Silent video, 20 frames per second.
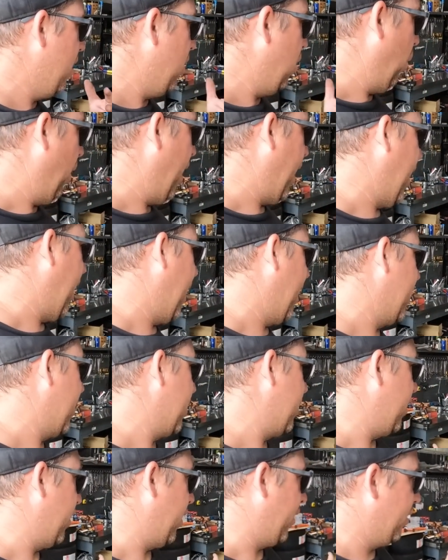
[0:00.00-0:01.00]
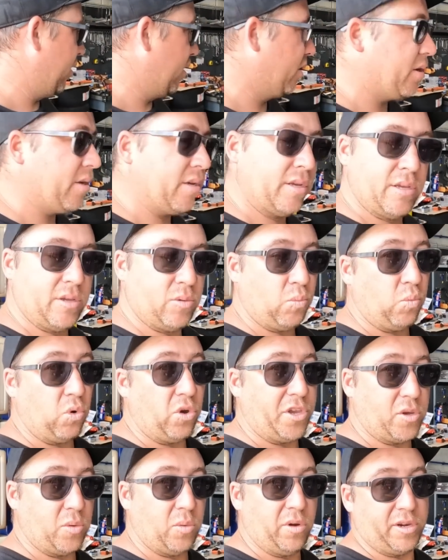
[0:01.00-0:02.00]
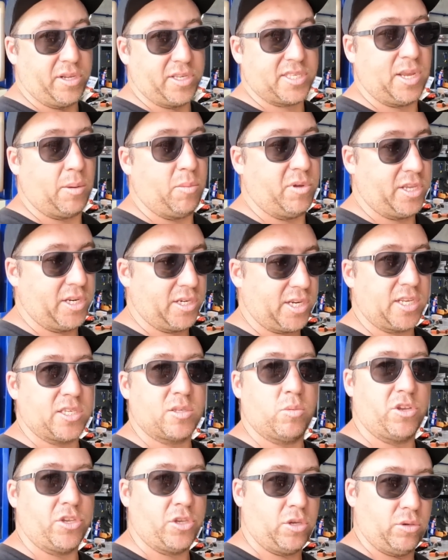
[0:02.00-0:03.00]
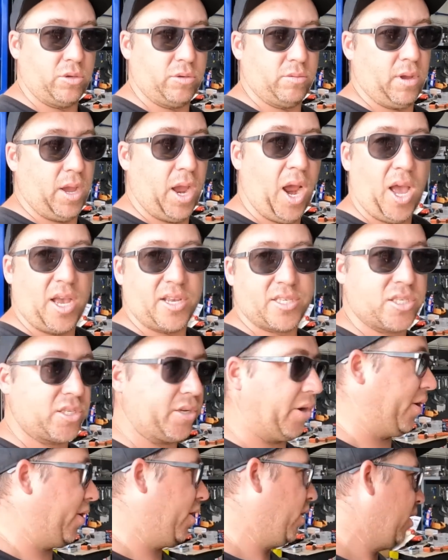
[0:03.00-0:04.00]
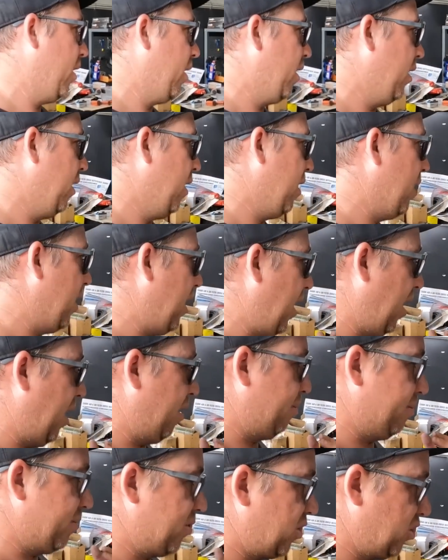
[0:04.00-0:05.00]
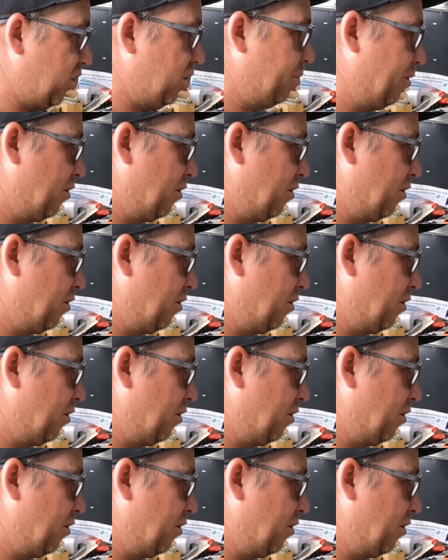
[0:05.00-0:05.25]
Where, you know, what you want is someone that does what you ask. So, super